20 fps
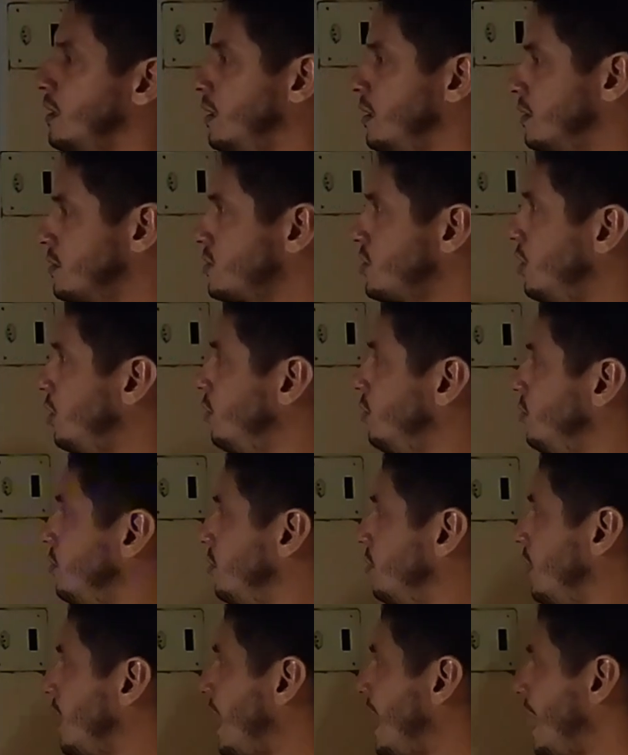
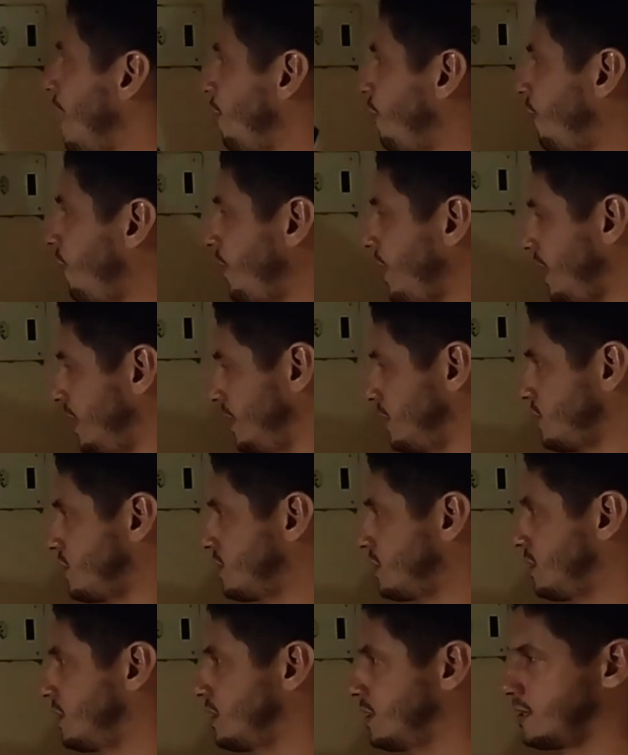So I
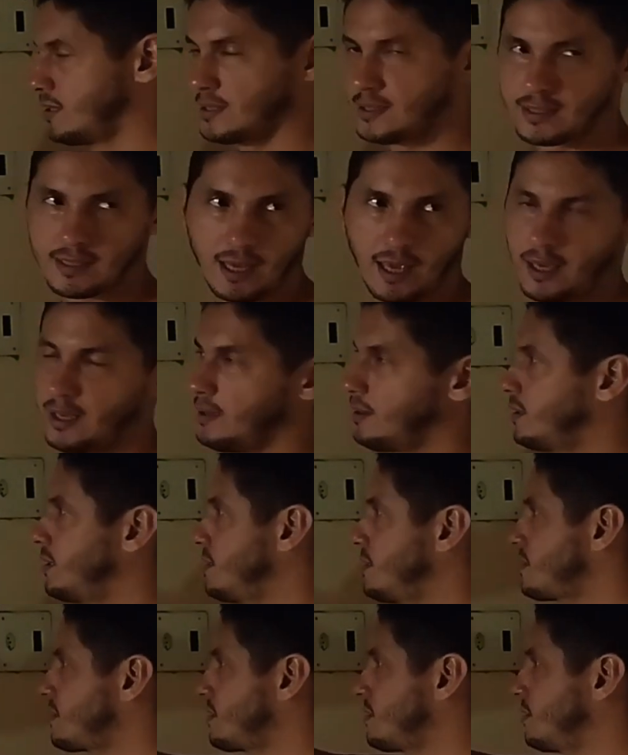finished saying
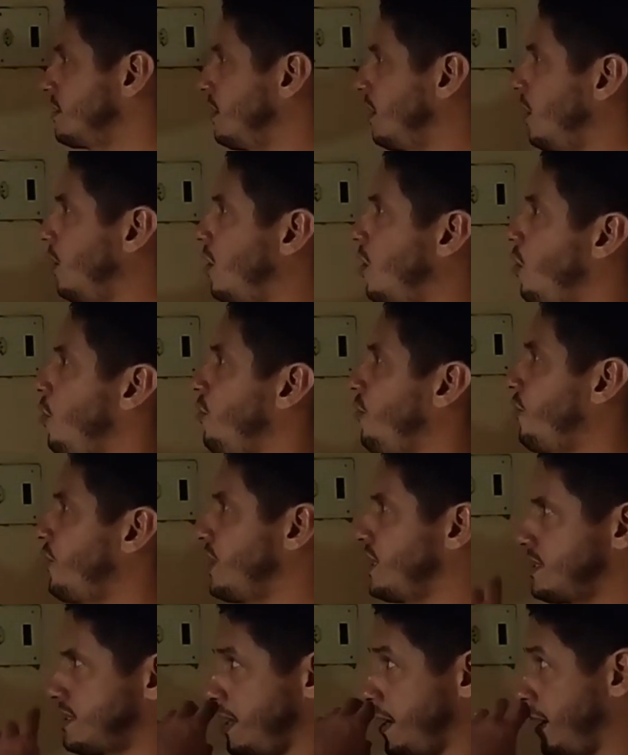this whole
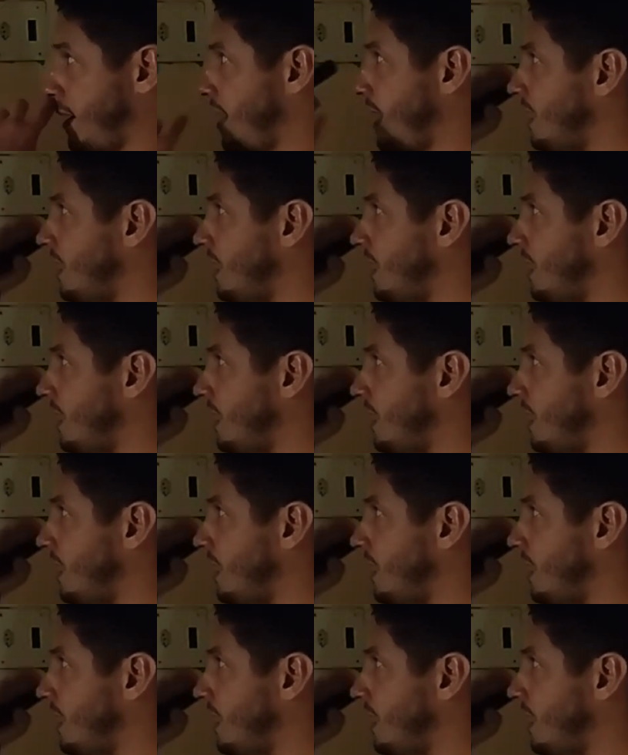phrase here.